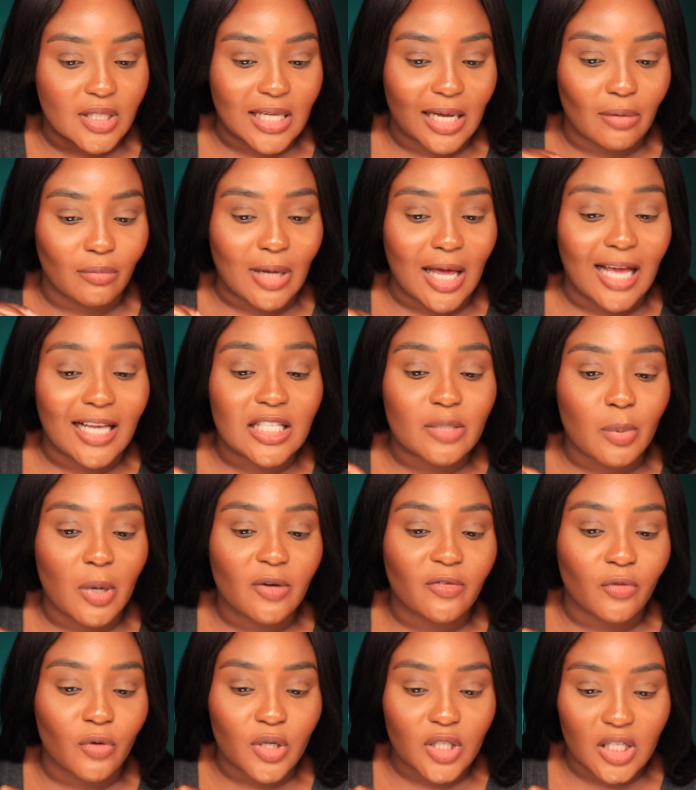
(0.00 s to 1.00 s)
I
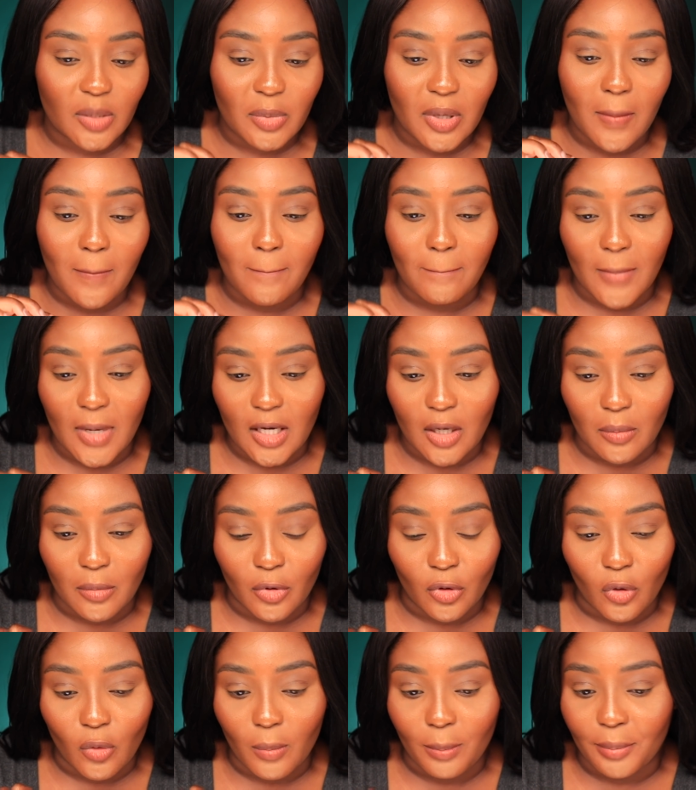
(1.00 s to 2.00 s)
expect for it to be
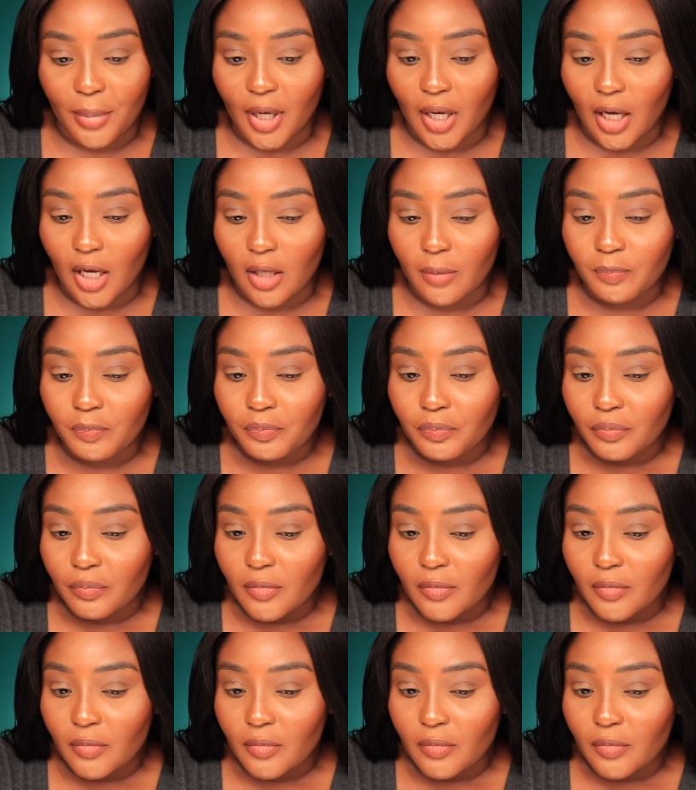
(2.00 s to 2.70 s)
minimal, but